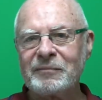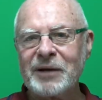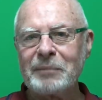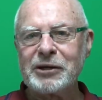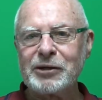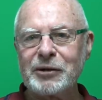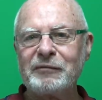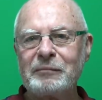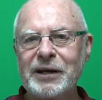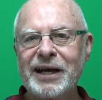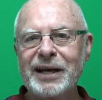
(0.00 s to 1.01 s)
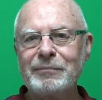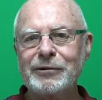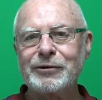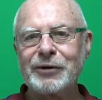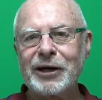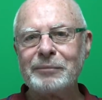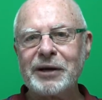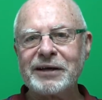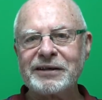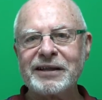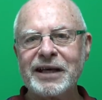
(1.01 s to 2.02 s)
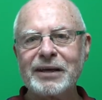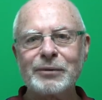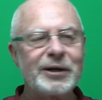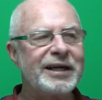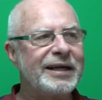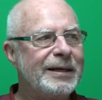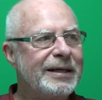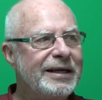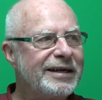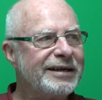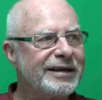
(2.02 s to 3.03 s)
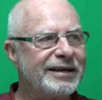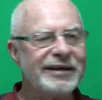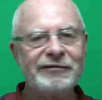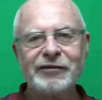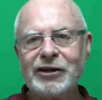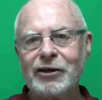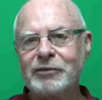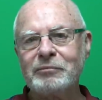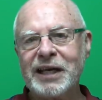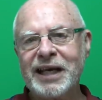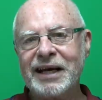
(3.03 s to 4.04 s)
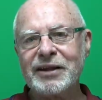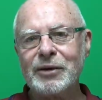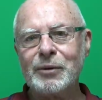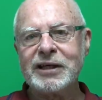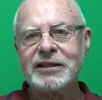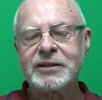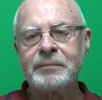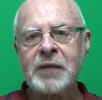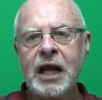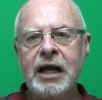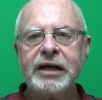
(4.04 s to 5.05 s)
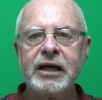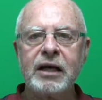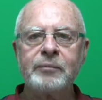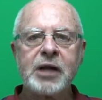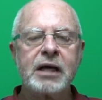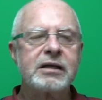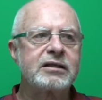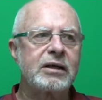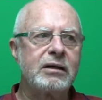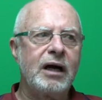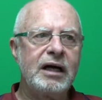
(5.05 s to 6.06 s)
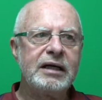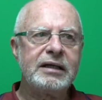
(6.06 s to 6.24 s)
happy to have been able to help out in that way, if in not many other ways. Yeah, so